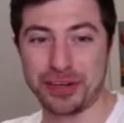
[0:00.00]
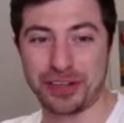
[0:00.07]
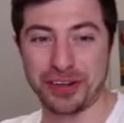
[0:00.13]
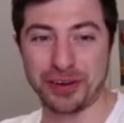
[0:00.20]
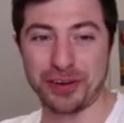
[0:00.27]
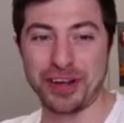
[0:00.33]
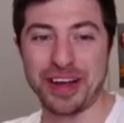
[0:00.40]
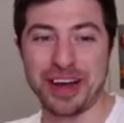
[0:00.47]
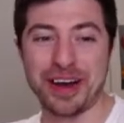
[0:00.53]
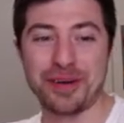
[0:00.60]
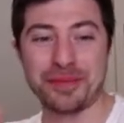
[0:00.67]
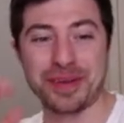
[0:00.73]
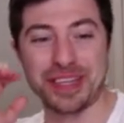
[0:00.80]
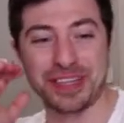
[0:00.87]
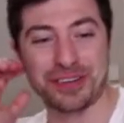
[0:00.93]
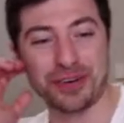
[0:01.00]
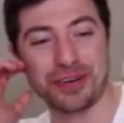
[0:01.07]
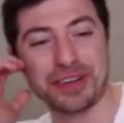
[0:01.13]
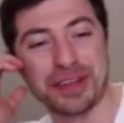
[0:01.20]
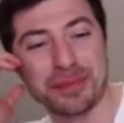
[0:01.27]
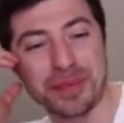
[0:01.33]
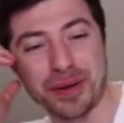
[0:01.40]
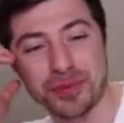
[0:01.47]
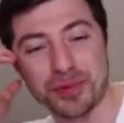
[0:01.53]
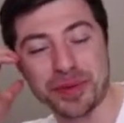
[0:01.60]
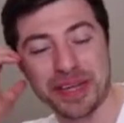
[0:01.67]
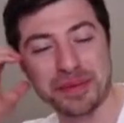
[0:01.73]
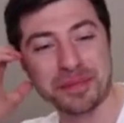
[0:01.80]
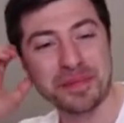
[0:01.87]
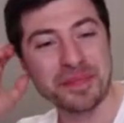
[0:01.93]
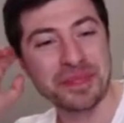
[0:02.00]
So it throws the bubble beam.